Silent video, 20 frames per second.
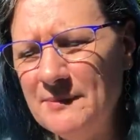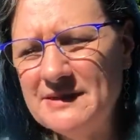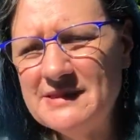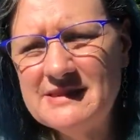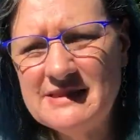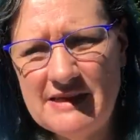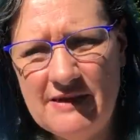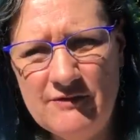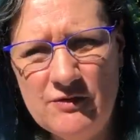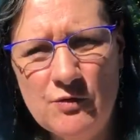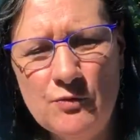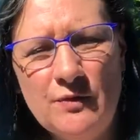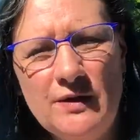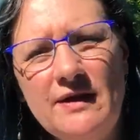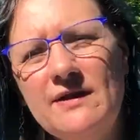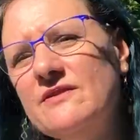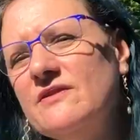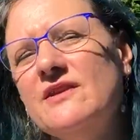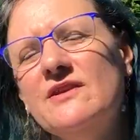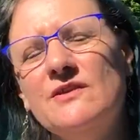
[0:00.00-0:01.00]
It's 7
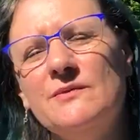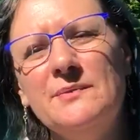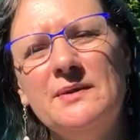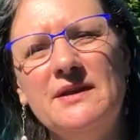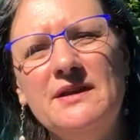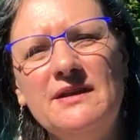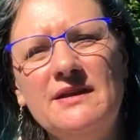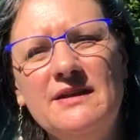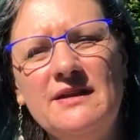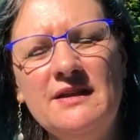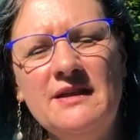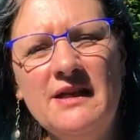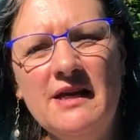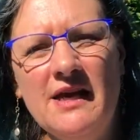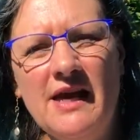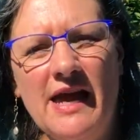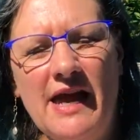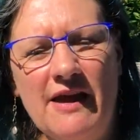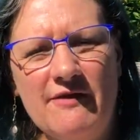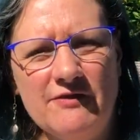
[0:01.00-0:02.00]
weeks. It'll be
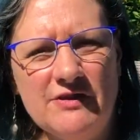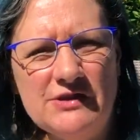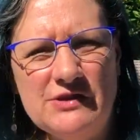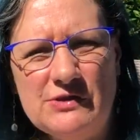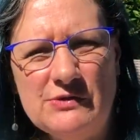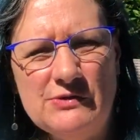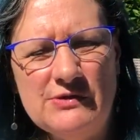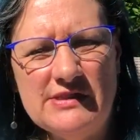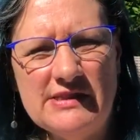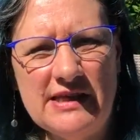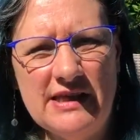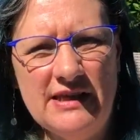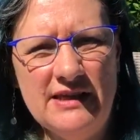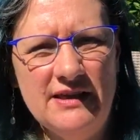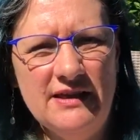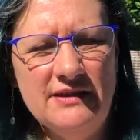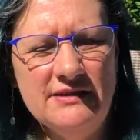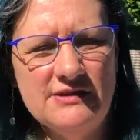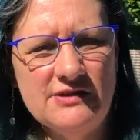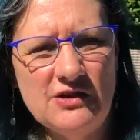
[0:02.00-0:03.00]
every
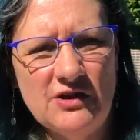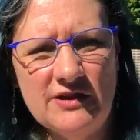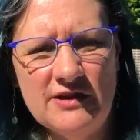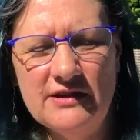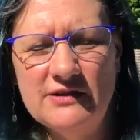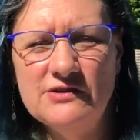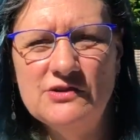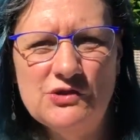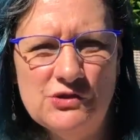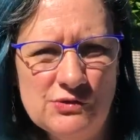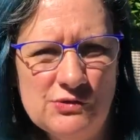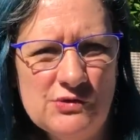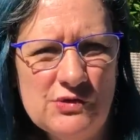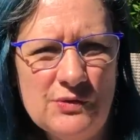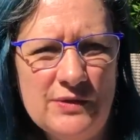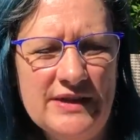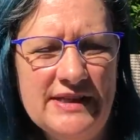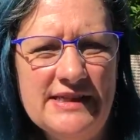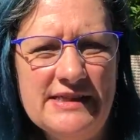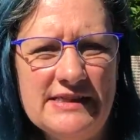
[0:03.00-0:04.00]
Tuesday starting June
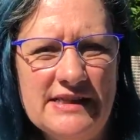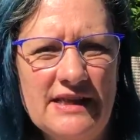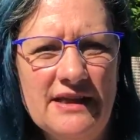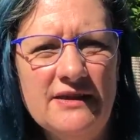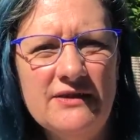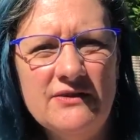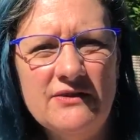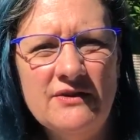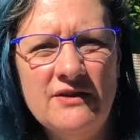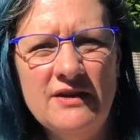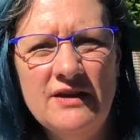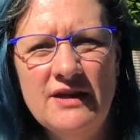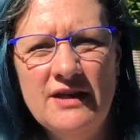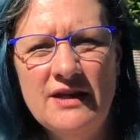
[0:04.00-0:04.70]
26th